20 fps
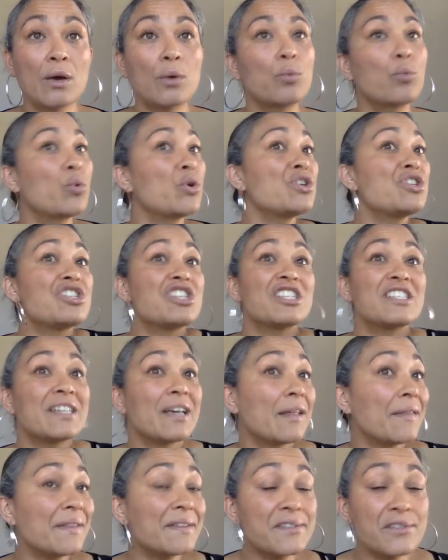Would you
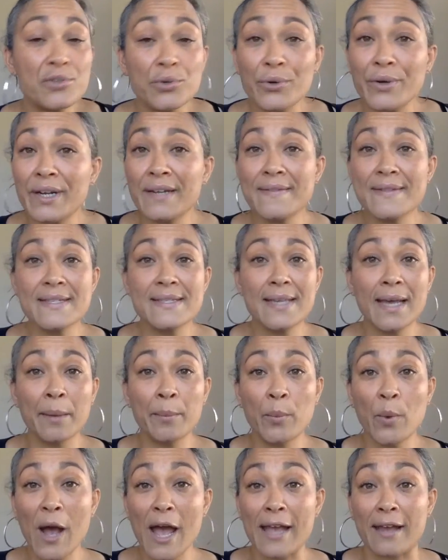tell the story in the
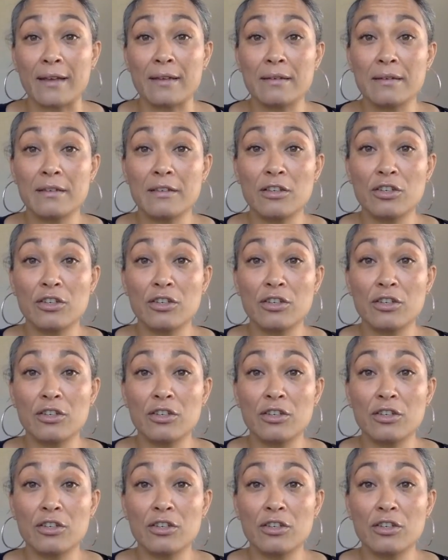same way?